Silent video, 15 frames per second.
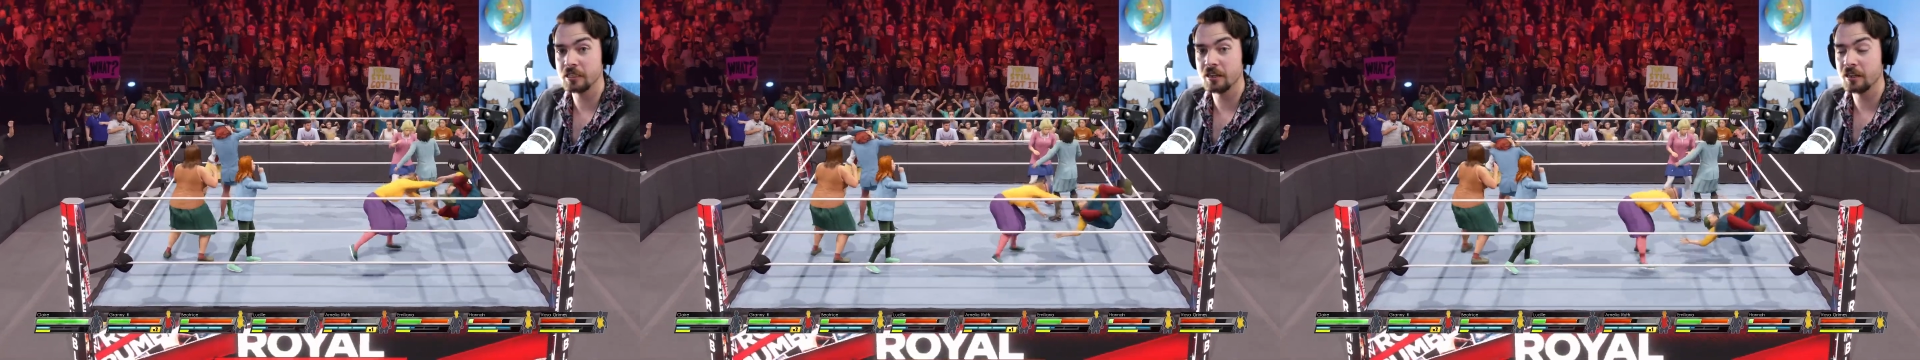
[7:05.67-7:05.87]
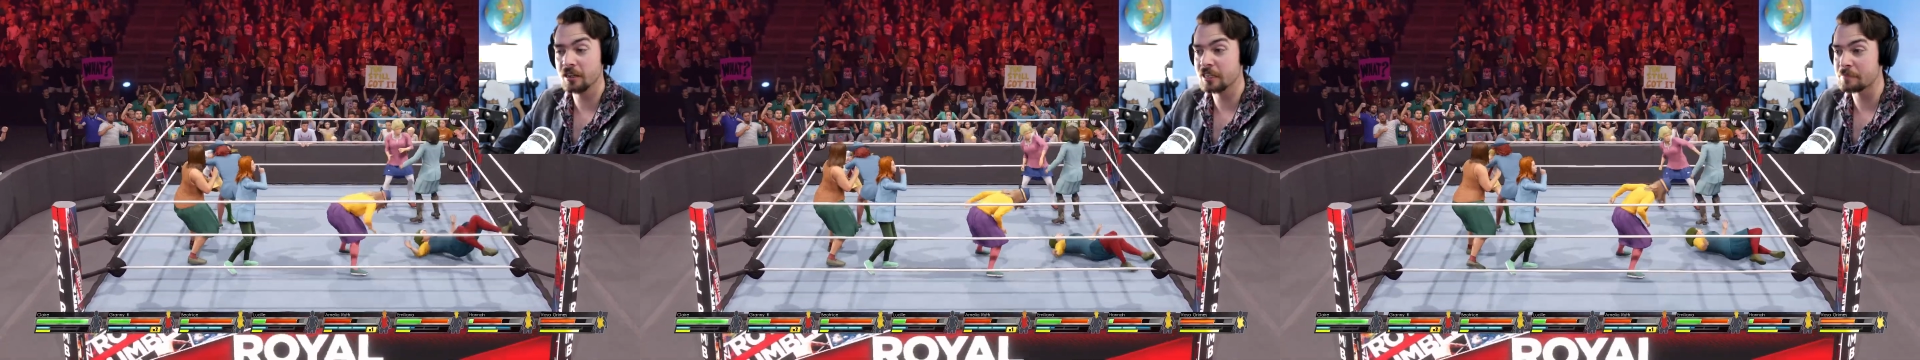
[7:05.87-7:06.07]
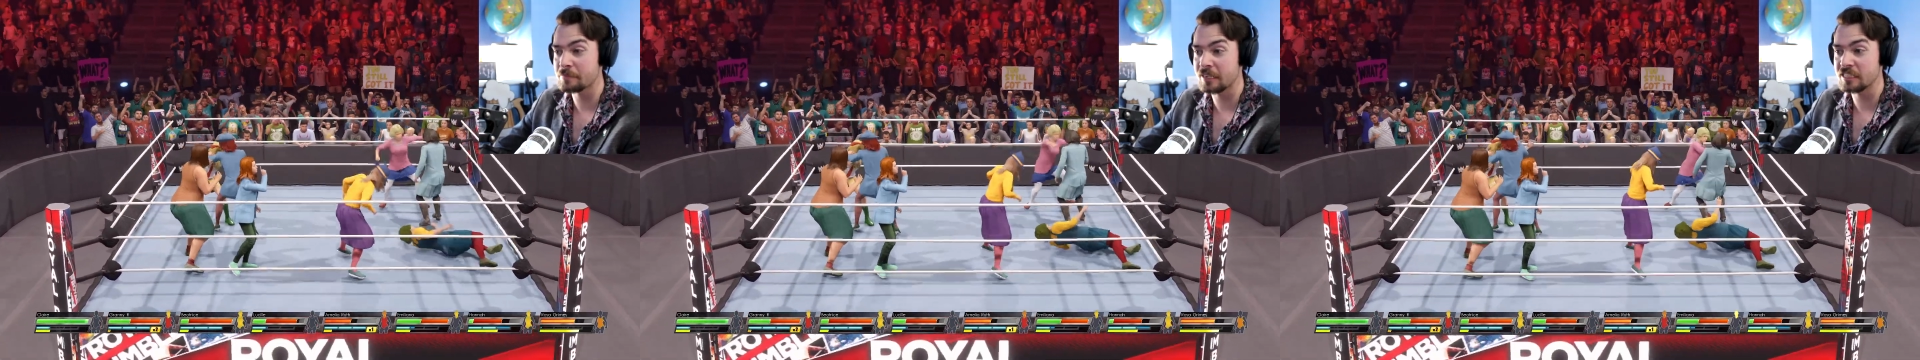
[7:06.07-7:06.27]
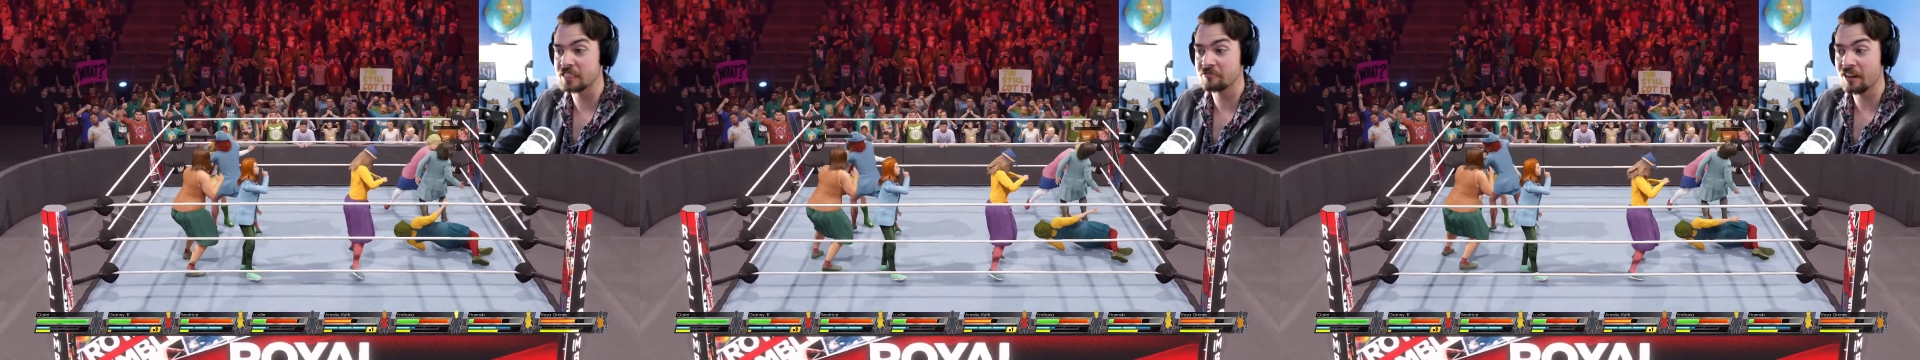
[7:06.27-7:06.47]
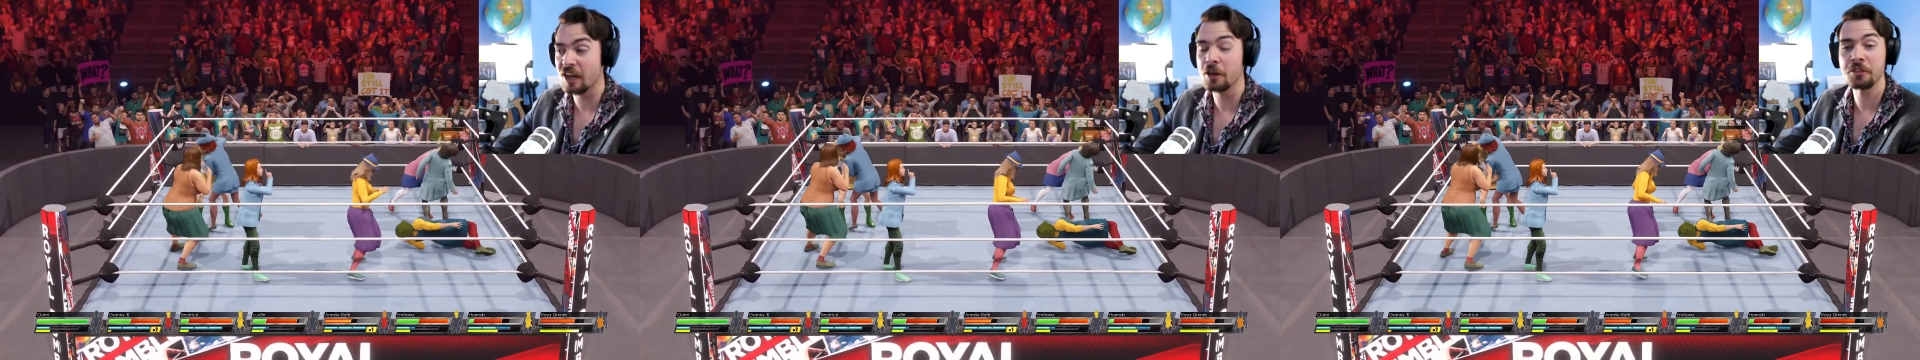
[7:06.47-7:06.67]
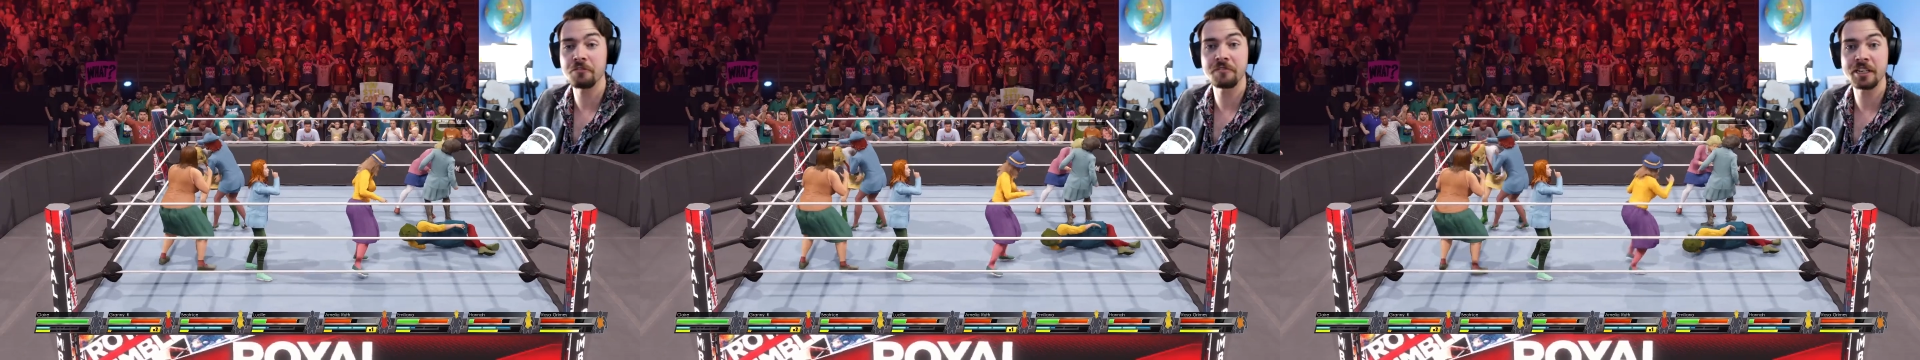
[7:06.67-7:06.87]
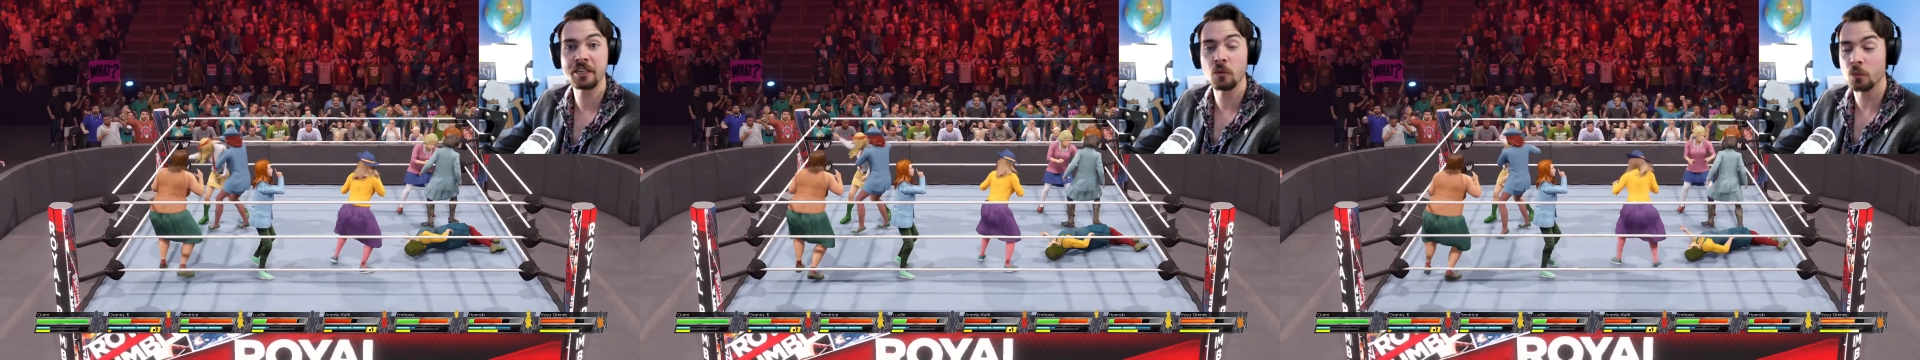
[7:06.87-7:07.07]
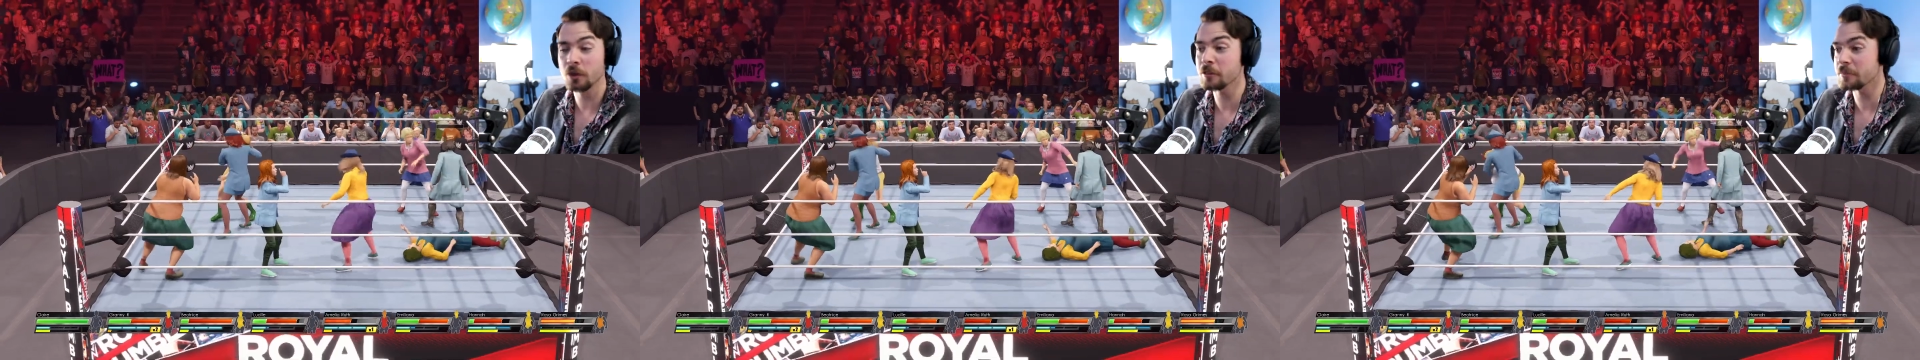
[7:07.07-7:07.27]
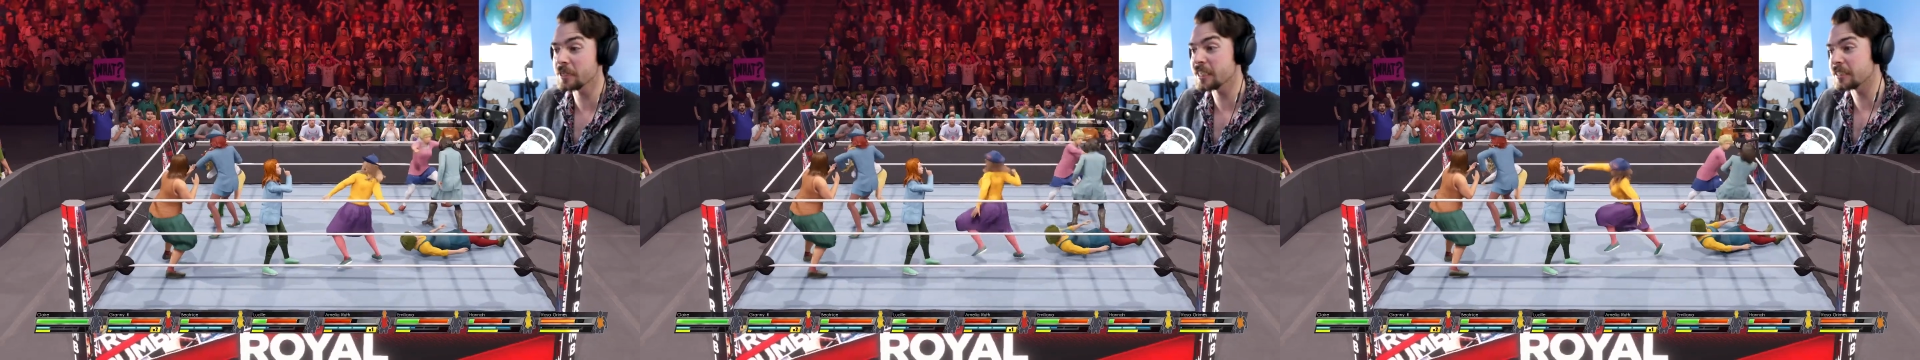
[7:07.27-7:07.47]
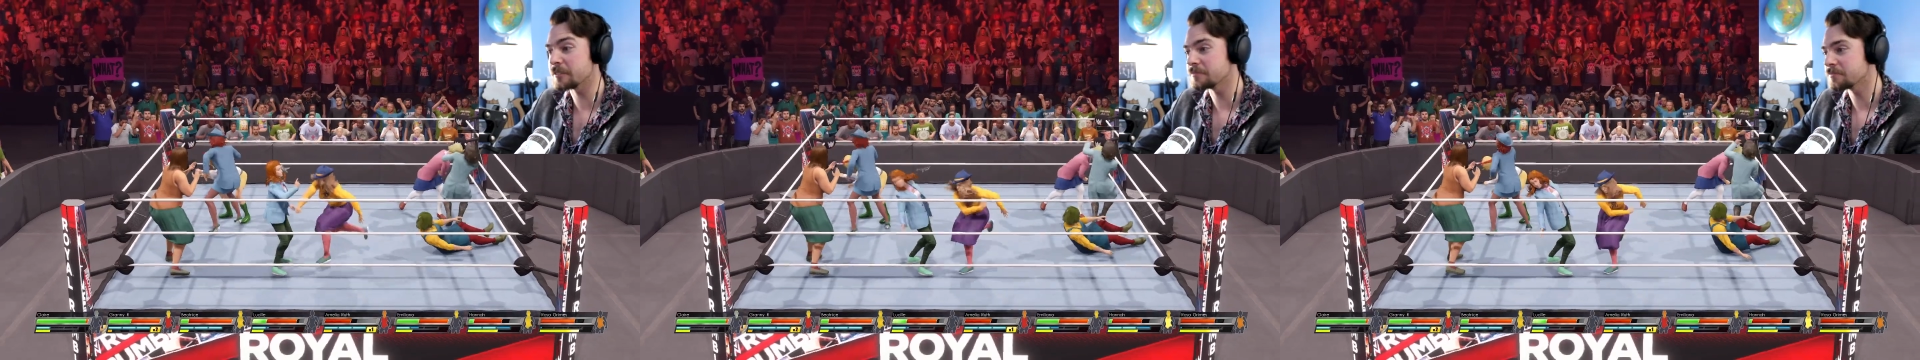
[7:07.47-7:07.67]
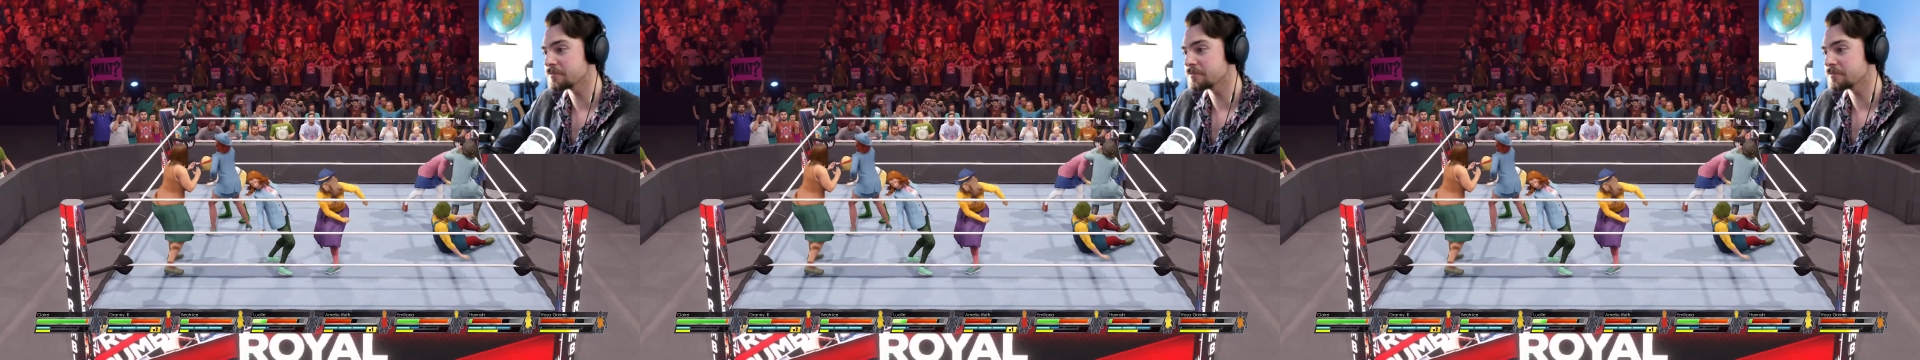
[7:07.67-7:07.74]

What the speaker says: competitor out of the ring will be.